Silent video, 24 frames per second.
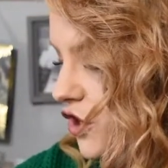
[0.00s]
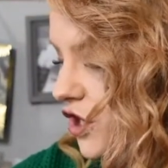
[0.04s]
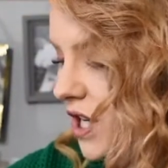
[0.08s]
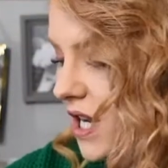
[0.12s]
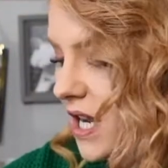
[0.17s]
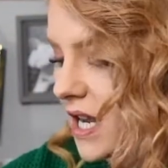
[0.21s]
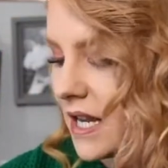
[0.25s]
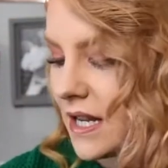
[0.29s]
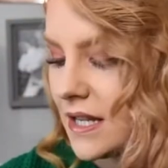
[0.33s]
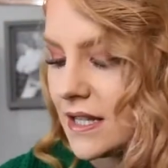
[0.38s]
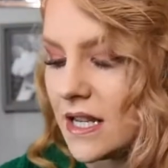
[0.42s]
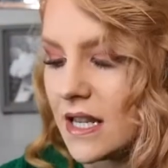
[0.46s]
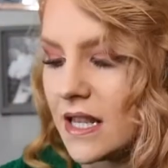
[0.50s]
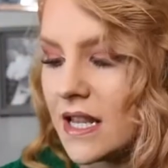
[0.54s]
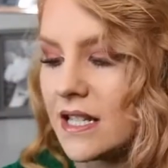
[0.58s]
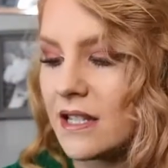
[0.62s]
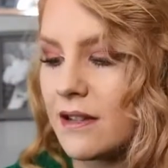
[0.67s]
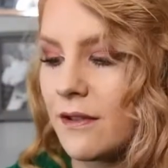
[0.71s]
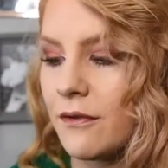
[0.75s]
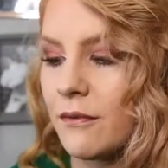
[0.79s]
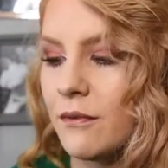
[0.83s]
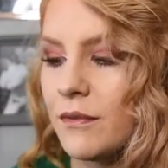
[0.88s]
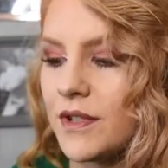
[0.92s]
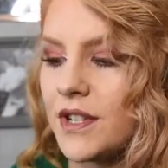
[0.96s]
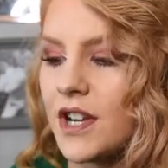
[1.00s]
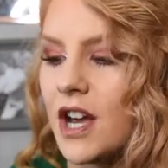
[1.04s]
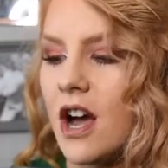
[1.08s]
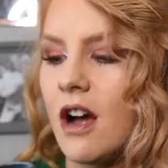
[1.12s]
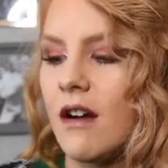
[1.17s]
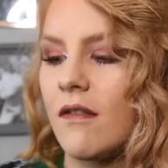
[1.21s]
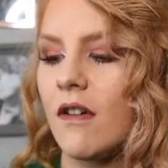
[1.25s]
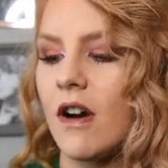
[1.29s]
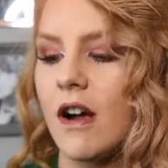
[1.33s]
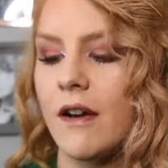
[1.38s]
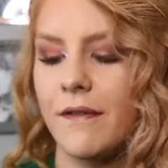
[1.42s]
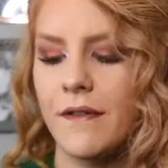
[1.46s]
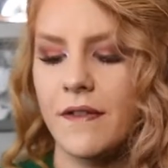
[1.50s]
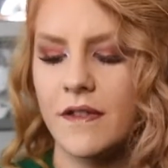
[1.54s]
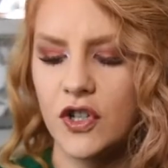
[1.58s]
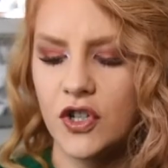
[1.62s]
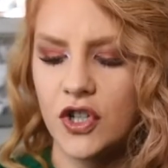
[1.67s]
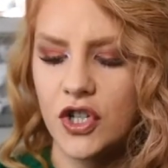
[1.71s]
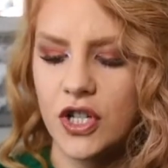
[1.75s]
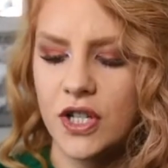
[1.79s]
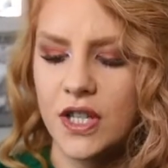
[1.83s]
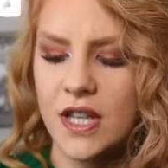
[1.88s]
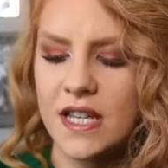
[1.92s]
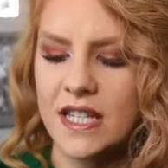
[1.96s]
jeans. These are from Zara. I
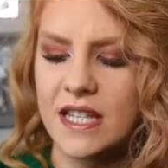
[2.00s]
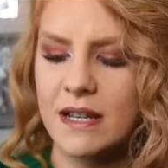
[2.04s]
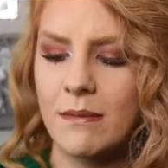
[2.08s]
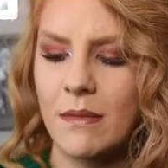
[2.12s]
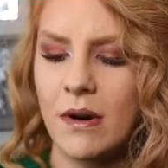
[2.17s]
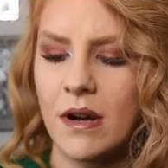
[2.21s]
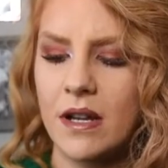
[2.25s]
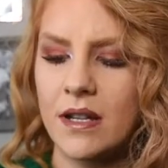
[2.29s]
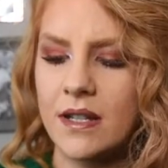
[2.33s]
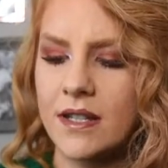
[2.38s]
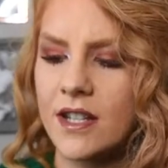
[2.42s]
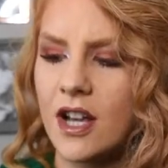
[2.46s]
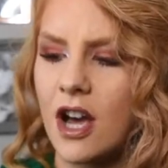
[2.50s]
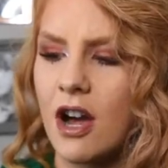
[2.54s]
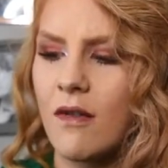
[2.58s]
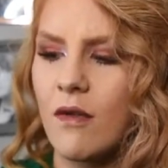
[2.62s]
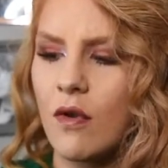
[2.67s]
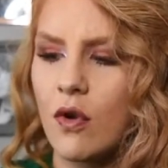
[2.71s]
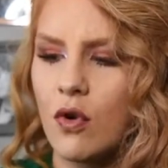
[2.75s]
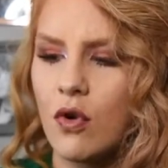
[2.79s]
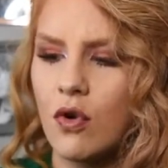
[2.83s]
think these in my Zara